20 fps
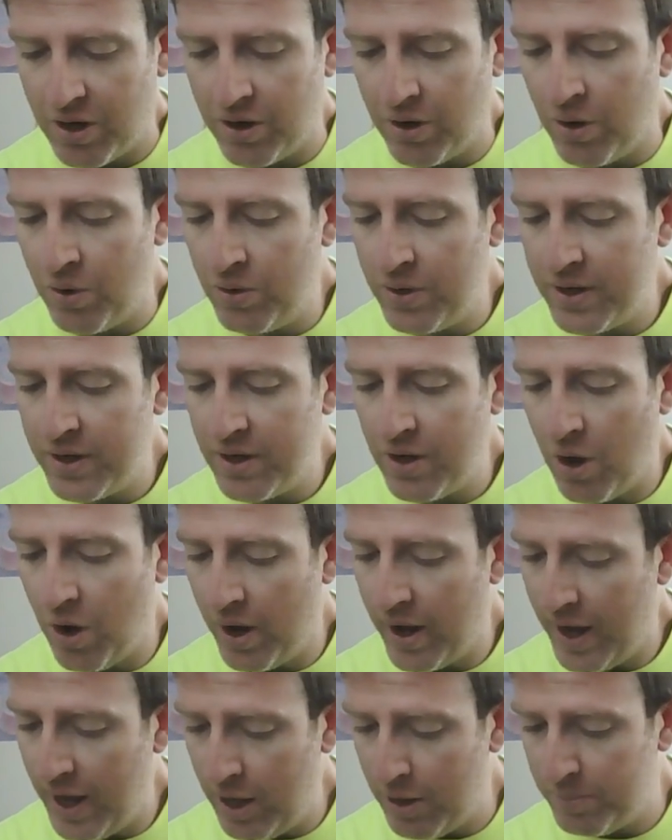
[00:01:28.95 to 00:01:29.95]
our only
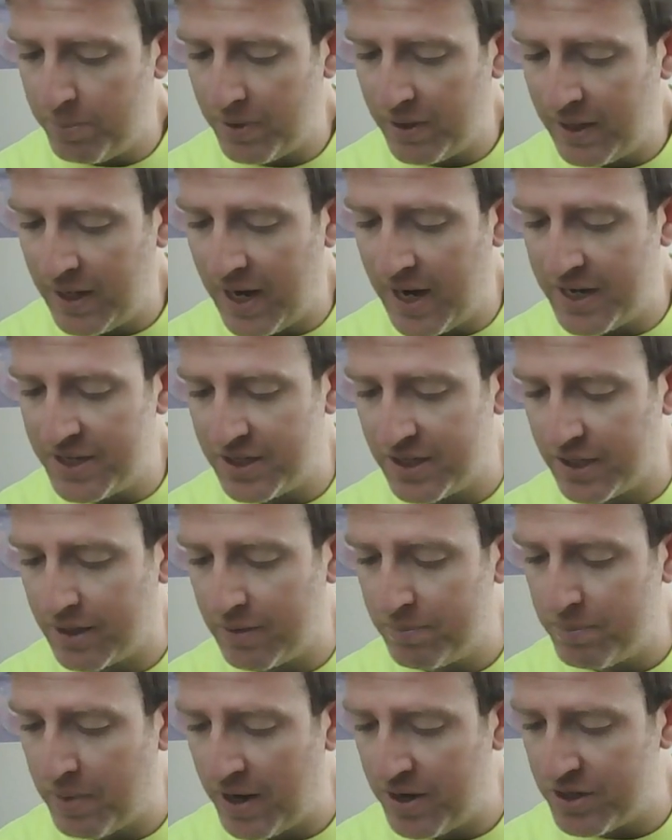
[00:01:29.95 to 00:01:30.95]
help lies in the
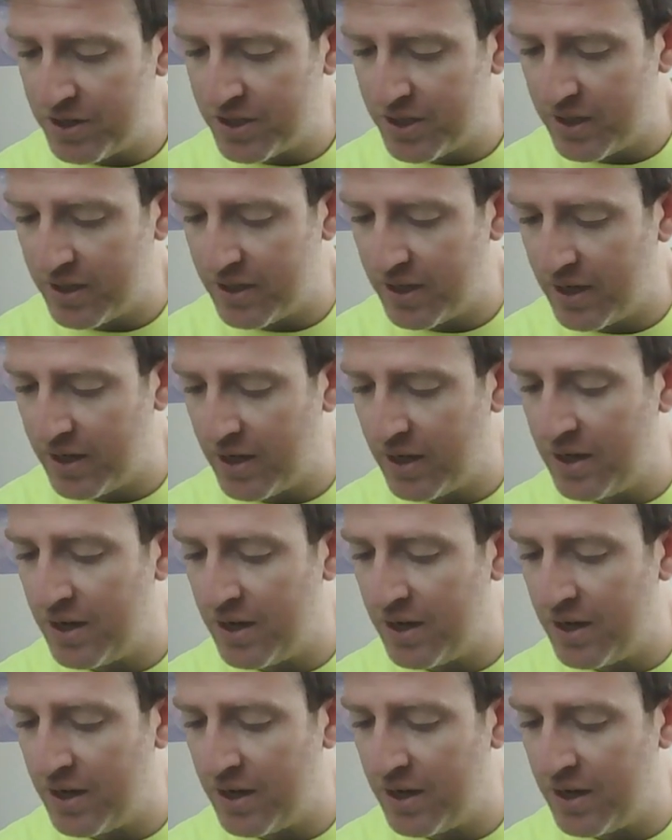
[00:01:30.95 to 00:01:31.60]
comparison